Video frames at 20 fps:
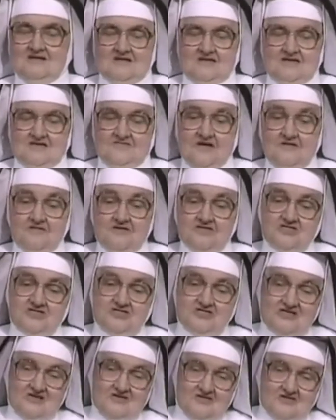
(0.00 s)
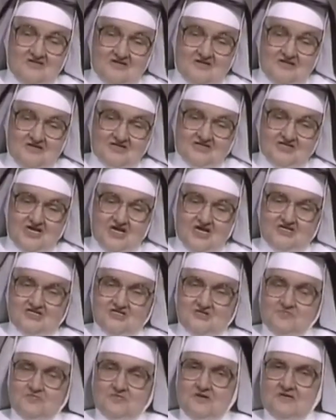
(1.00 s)
Very slowly, they
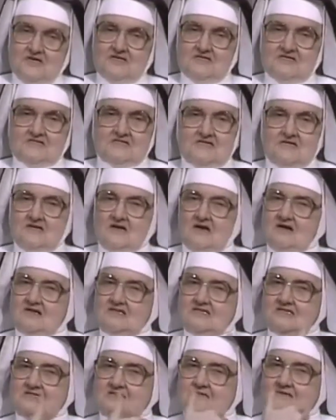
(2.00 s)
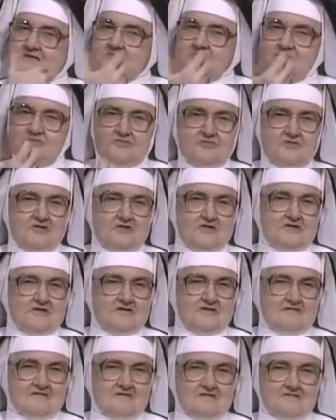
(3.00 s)
changed prayers that lost their beauty
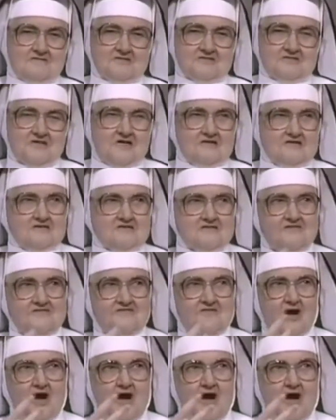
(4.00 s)
and their sense of